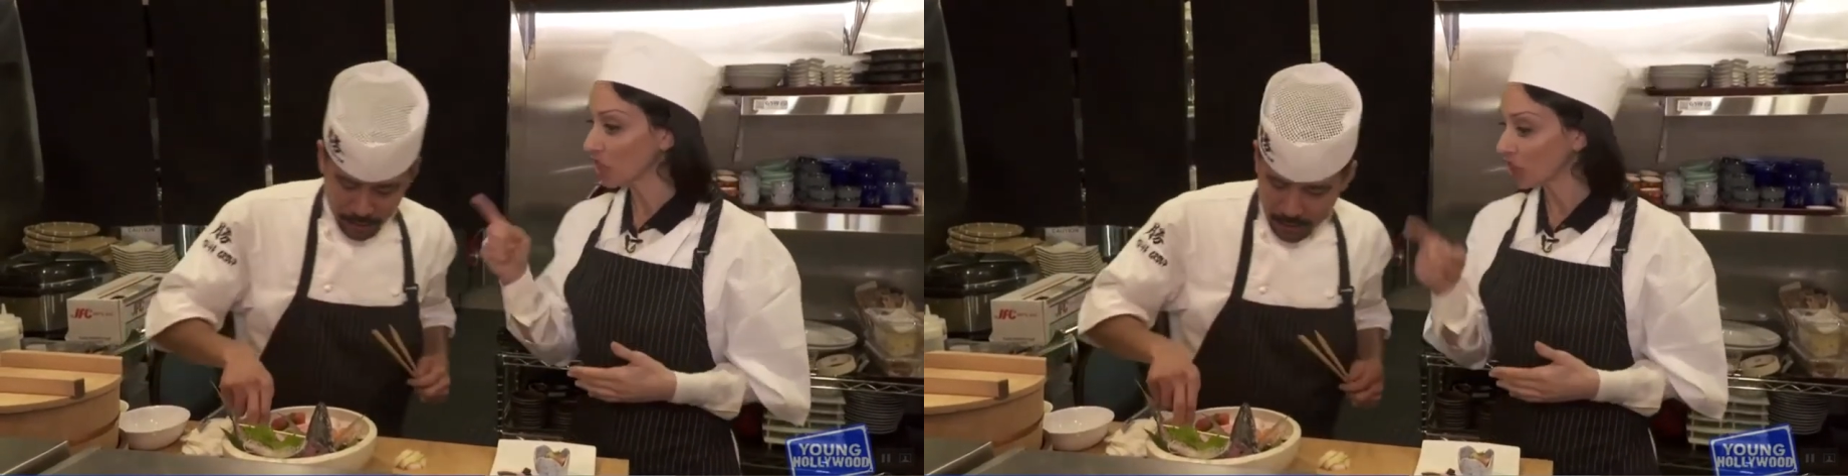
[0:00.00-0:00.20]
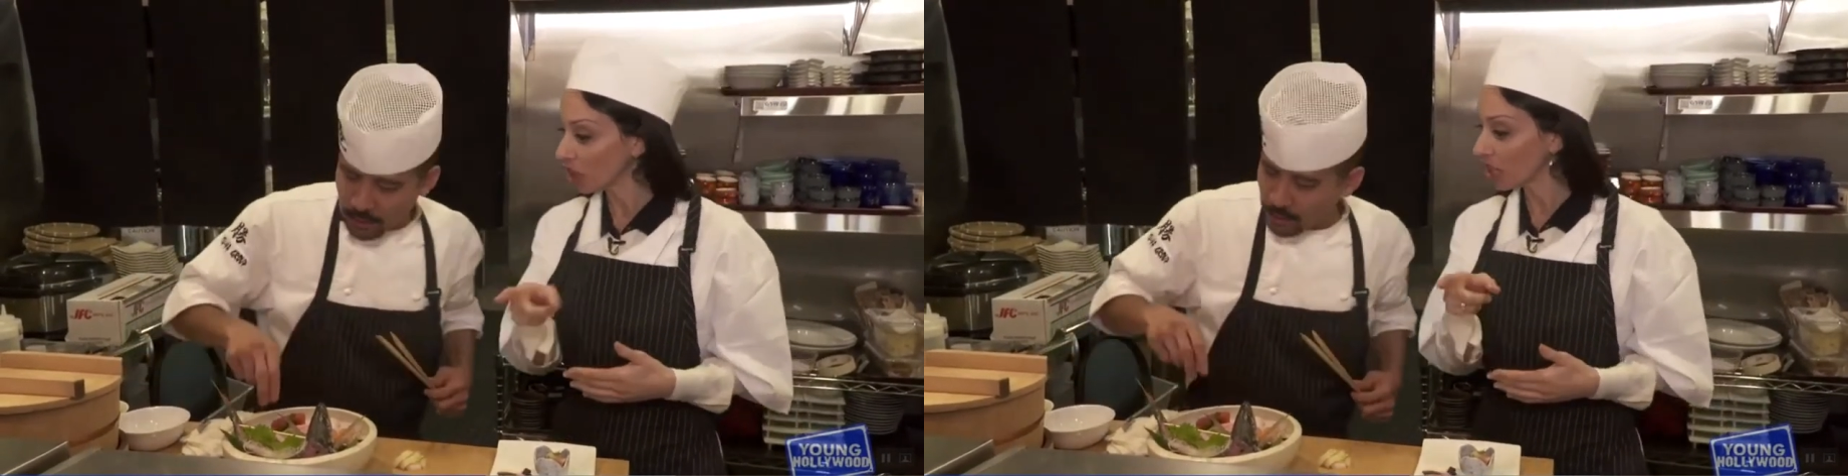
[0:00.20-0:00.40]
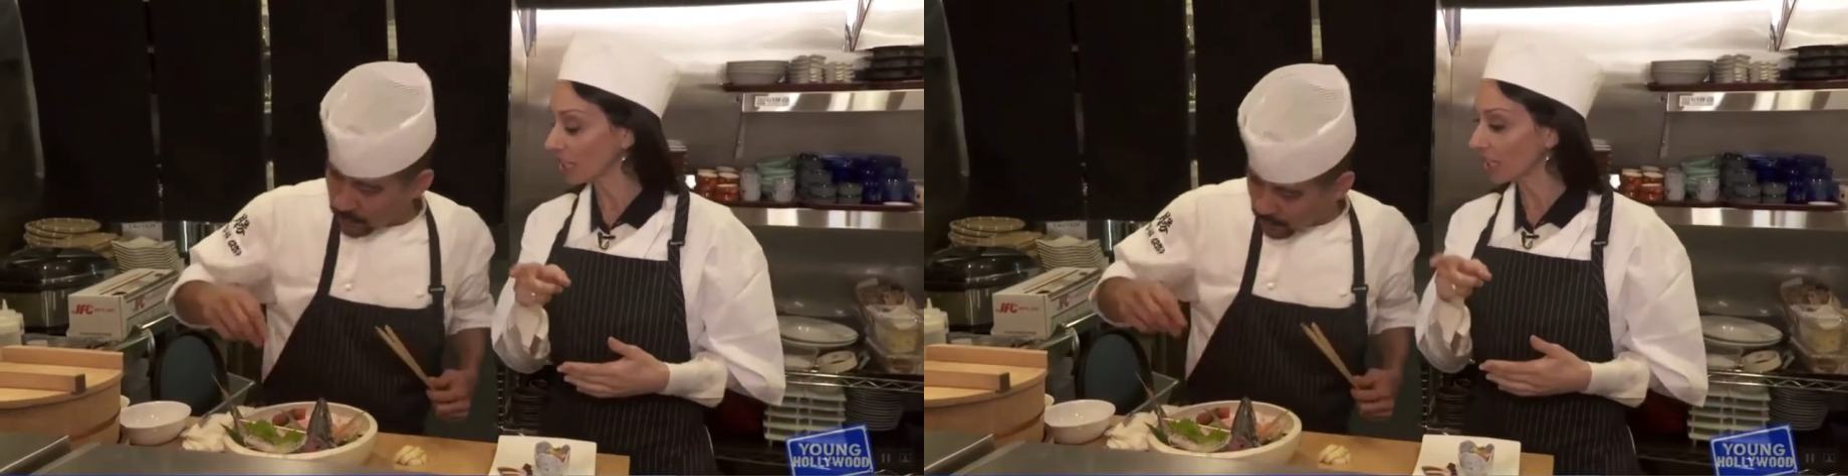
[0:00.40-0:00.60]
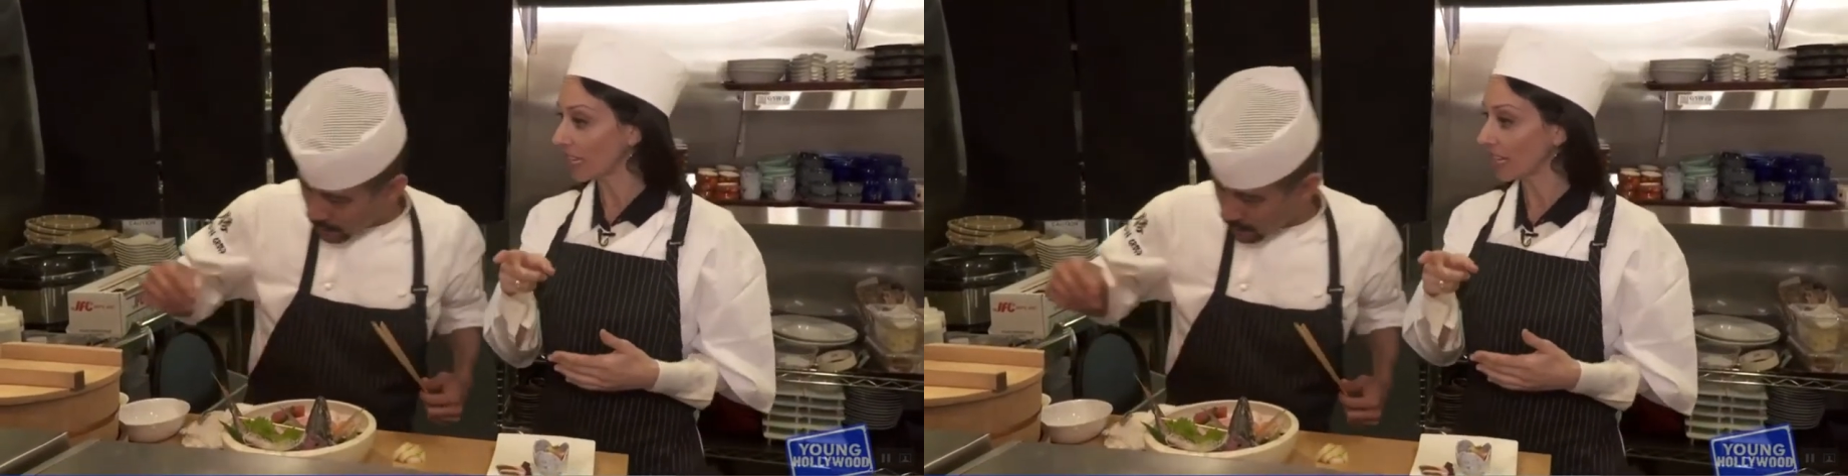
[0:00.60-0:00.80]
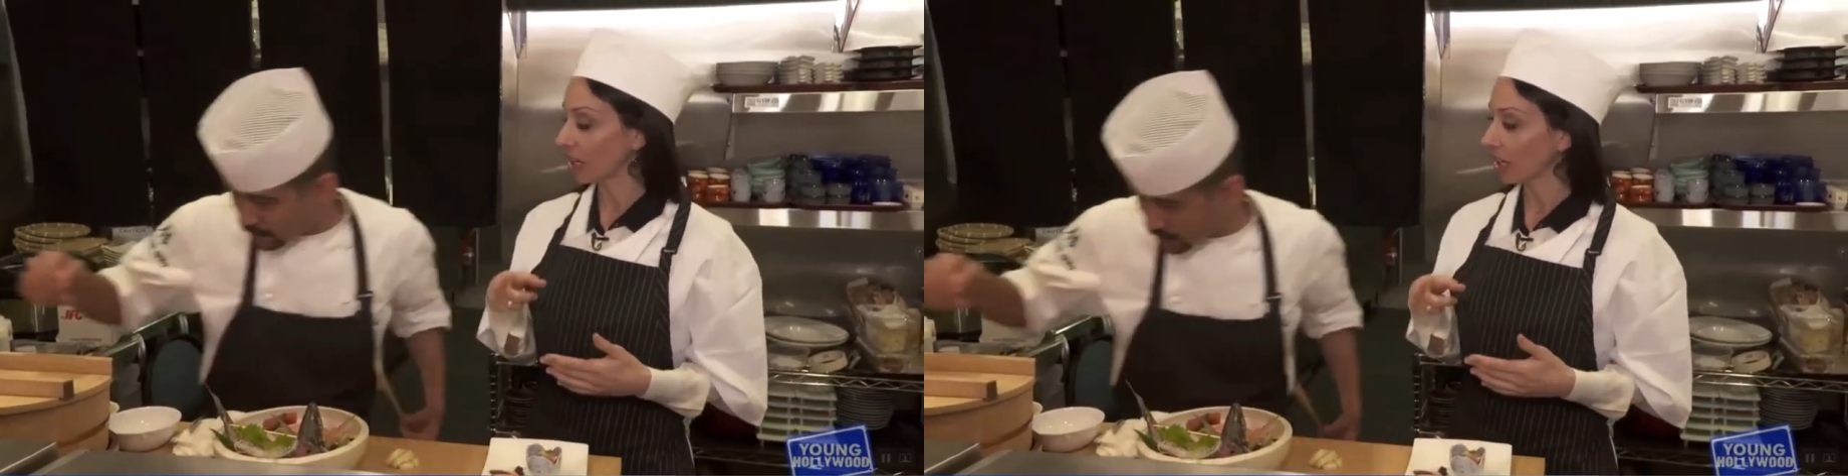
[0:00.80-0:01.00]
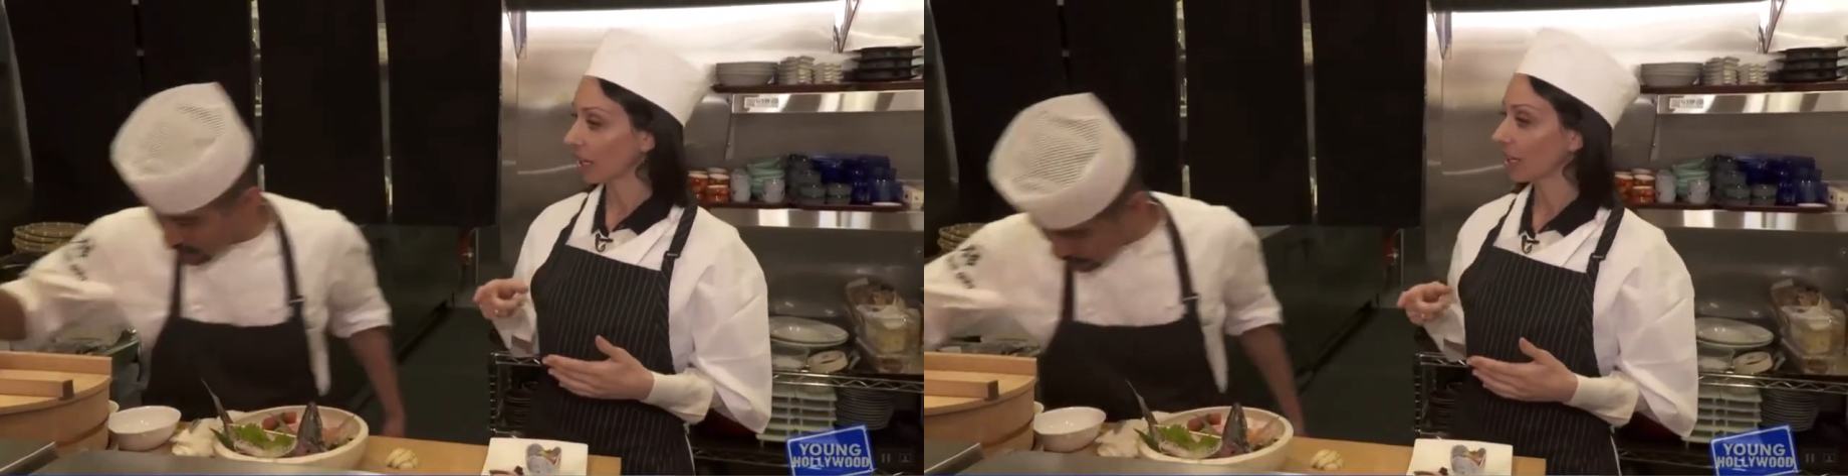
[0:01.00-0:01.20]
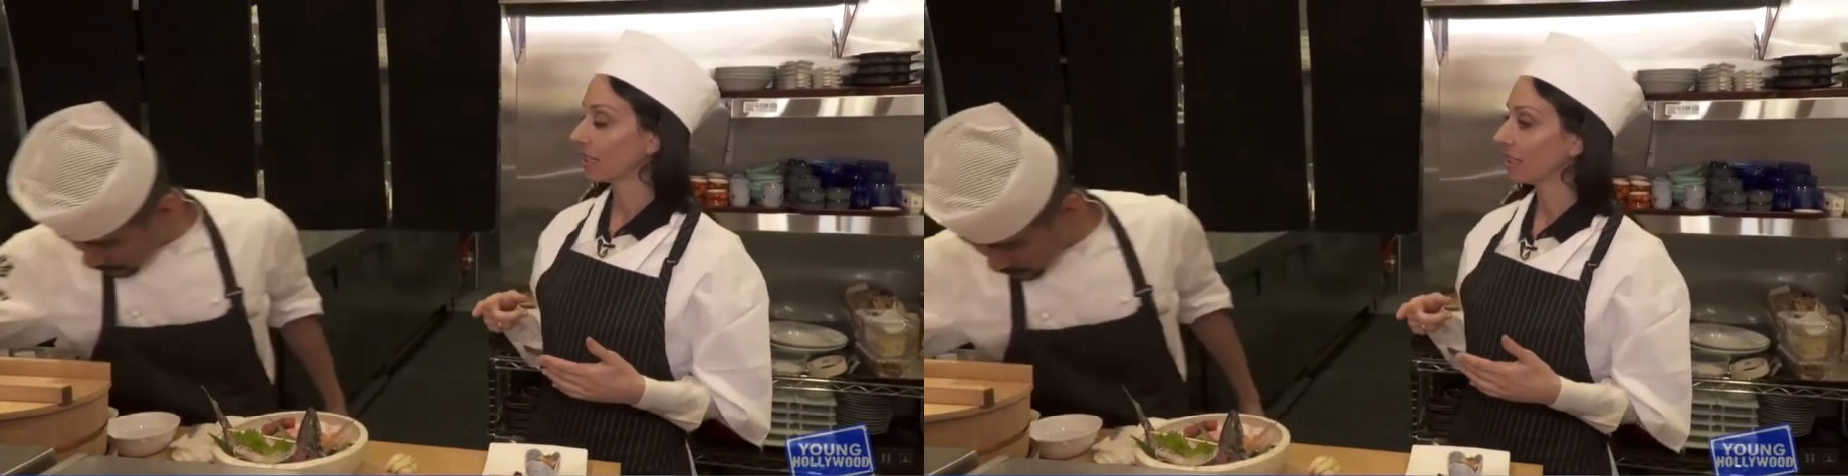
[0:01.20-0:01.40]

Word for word: to cook yes, later. Yes,